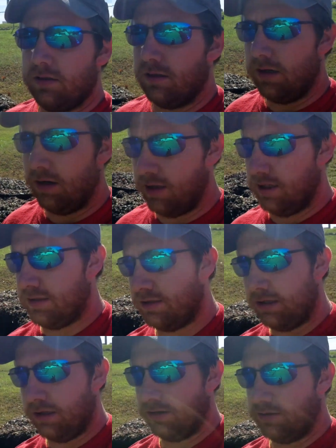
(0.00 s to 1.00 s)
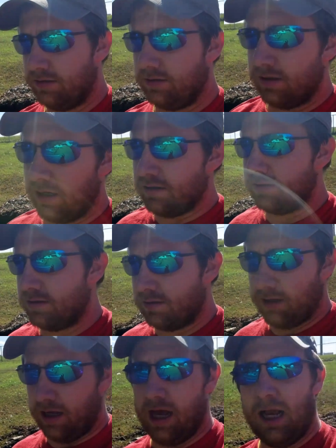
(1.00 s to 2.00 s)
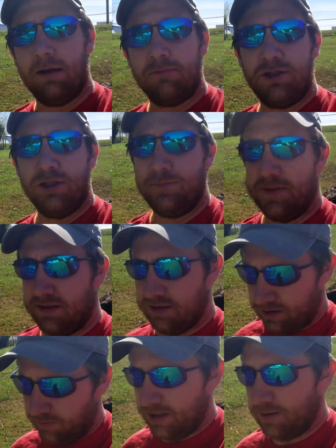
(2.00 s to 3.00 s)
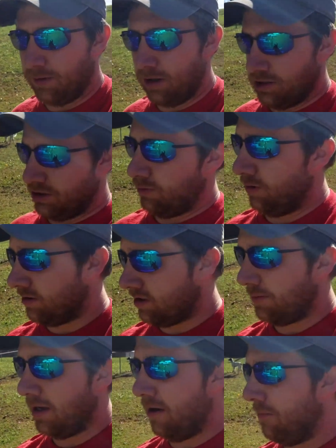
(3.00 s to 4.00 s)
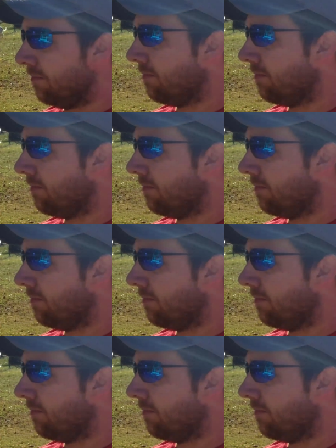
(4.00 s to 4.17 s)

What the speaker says: Okay, so I am 2 pieces of rebar short somehow.